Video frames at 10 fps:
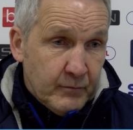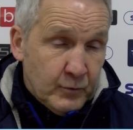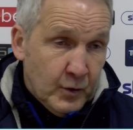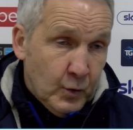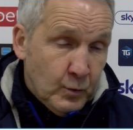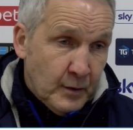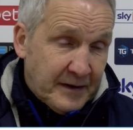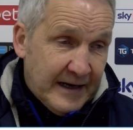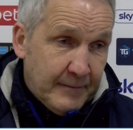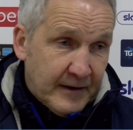Well, we
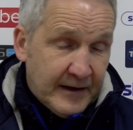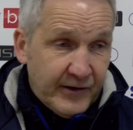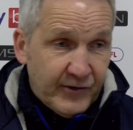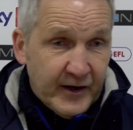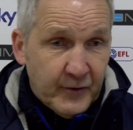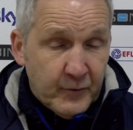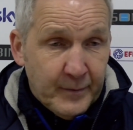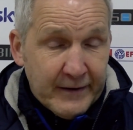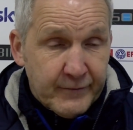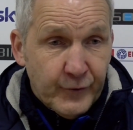kept clean sheets for a
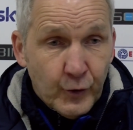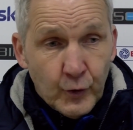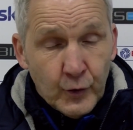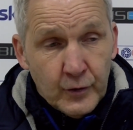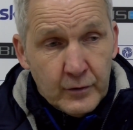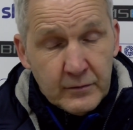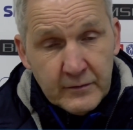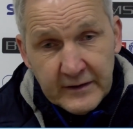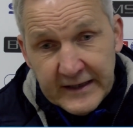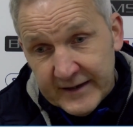back four.
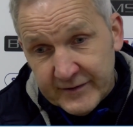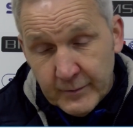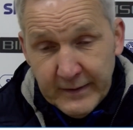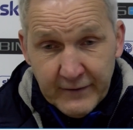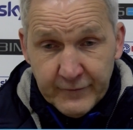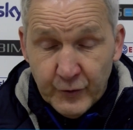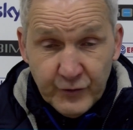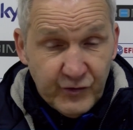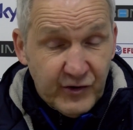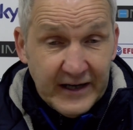Yes, the back
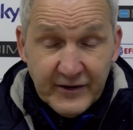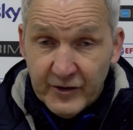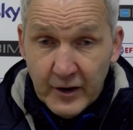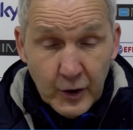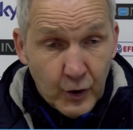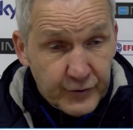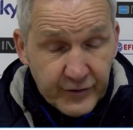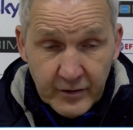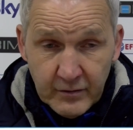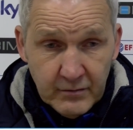four's changed a
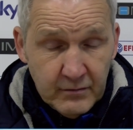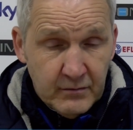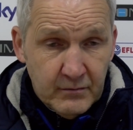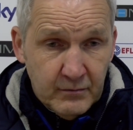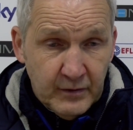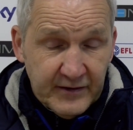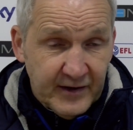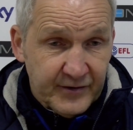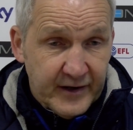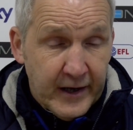lot, which
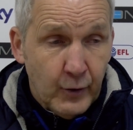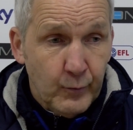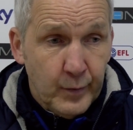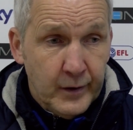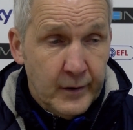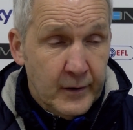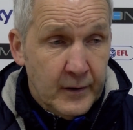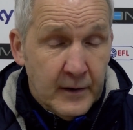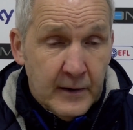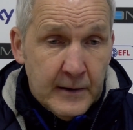doesn't help.
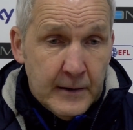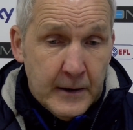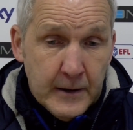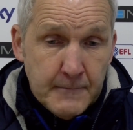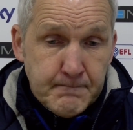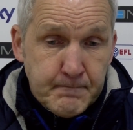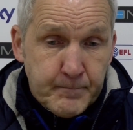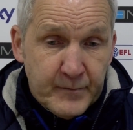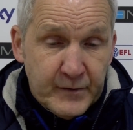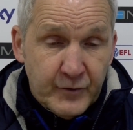
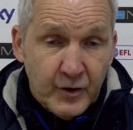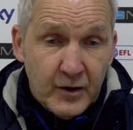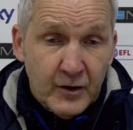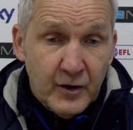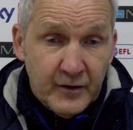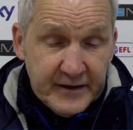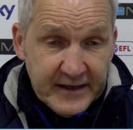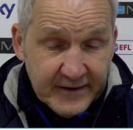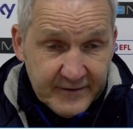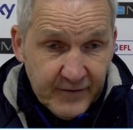You've got a lot of
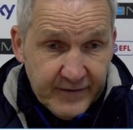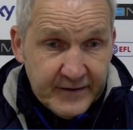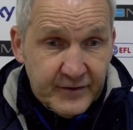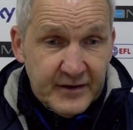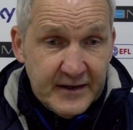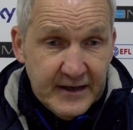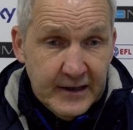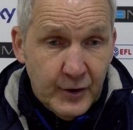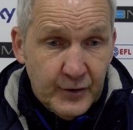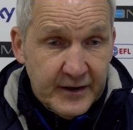young defenders in there
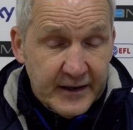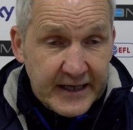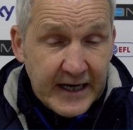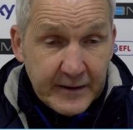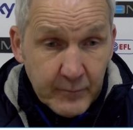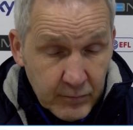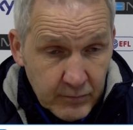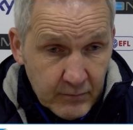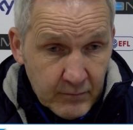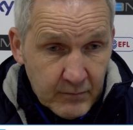learning the game,
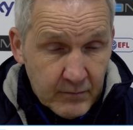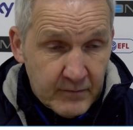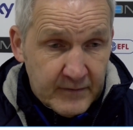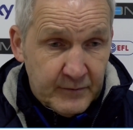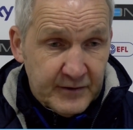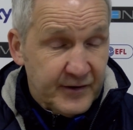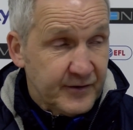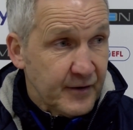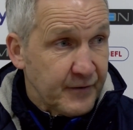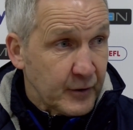which is
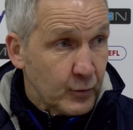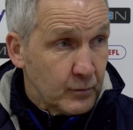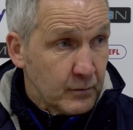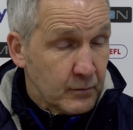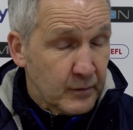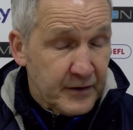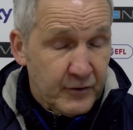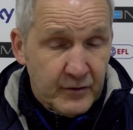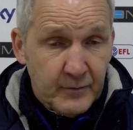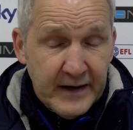difficult when
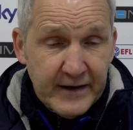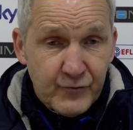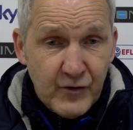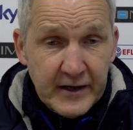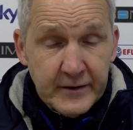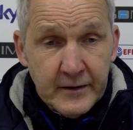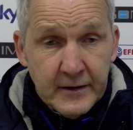you're on a bad run.